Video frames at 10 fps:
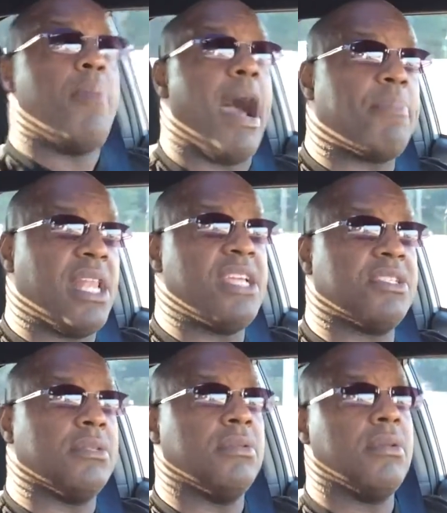
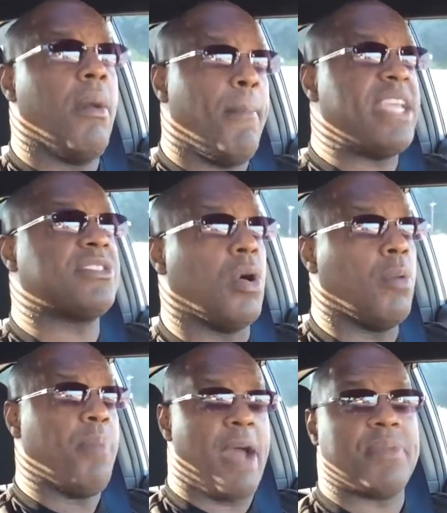population based
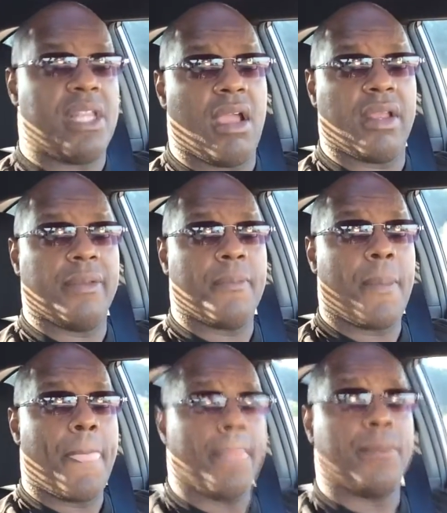on popularity,
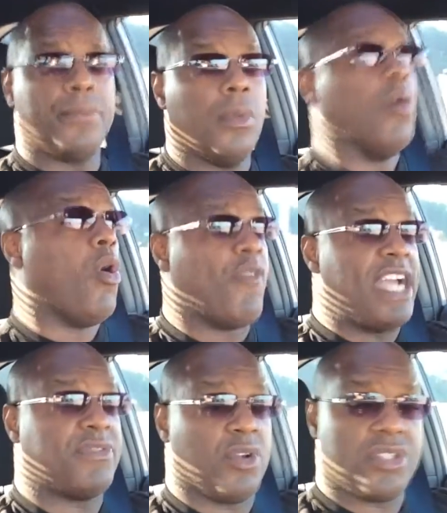or
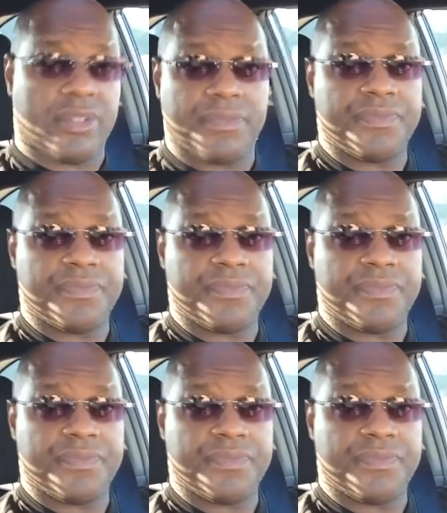vice versa.